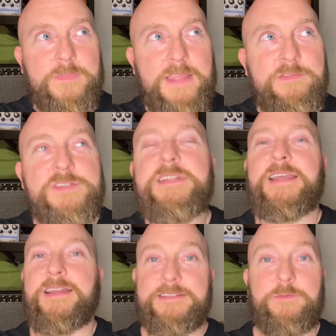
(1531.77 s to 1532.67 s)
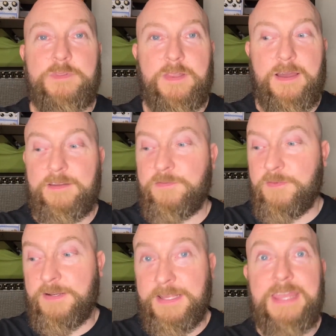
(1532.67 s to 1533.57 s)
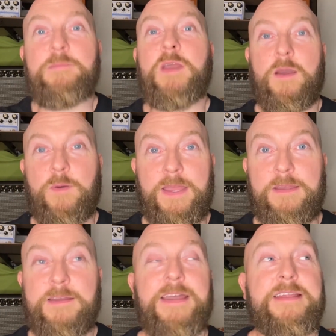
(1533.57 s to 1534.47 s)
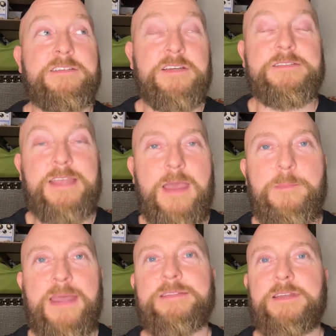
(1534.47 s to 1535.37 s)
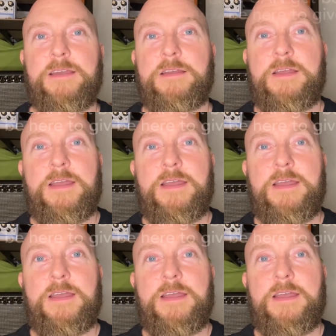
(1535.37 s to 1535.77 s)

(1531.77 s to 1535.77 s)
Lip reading: if you stick at it with life and keep going, it does get better.